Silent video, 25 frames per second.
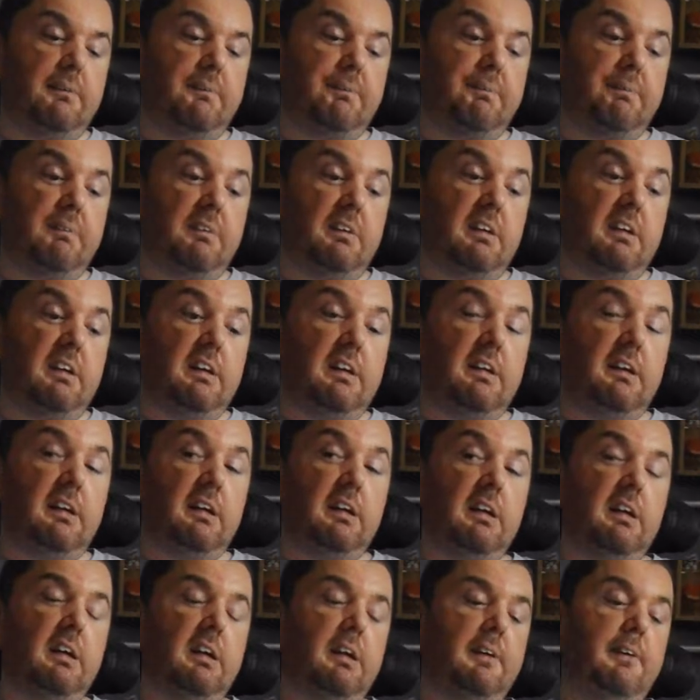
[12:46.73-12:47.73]
But yeah,
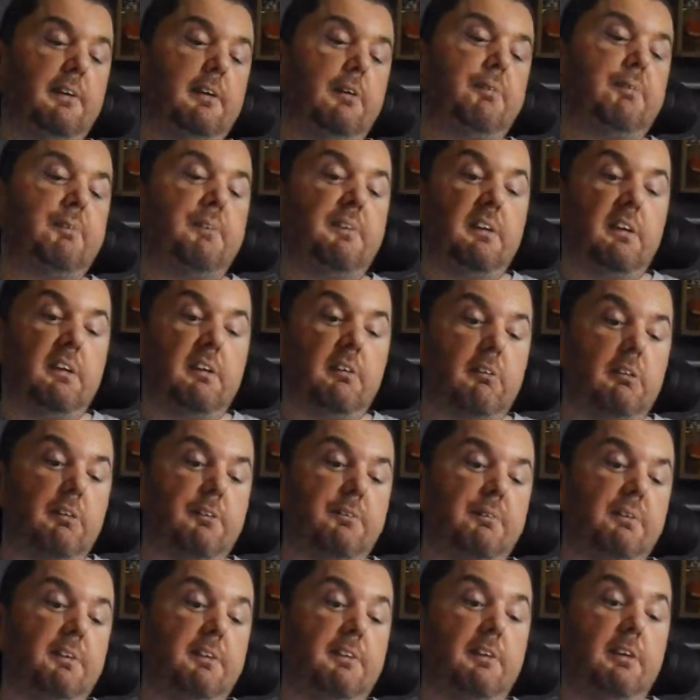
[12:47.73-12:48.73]
this particular
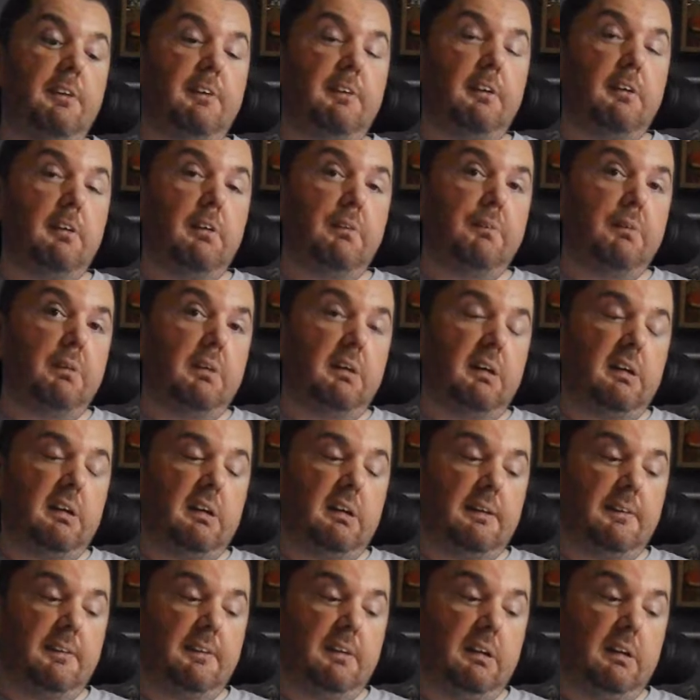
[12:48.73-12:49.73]
item is the DIY
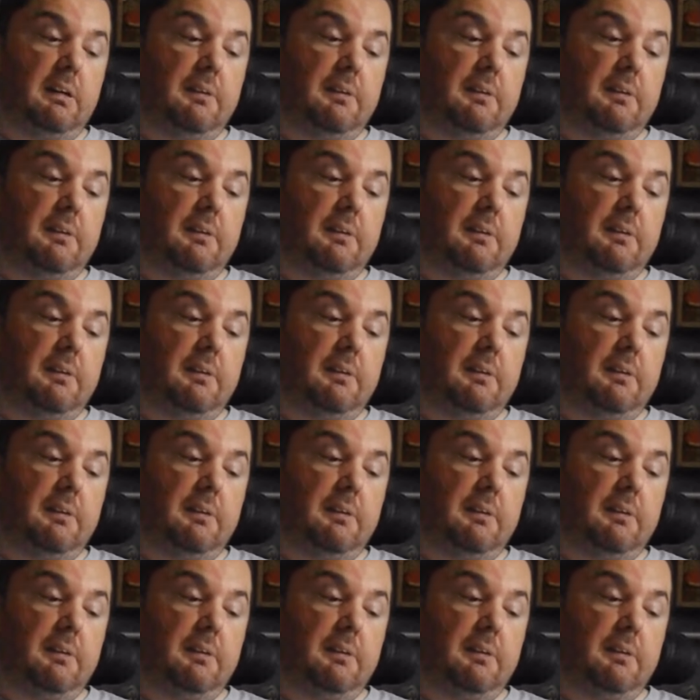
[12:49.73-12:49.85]
candy.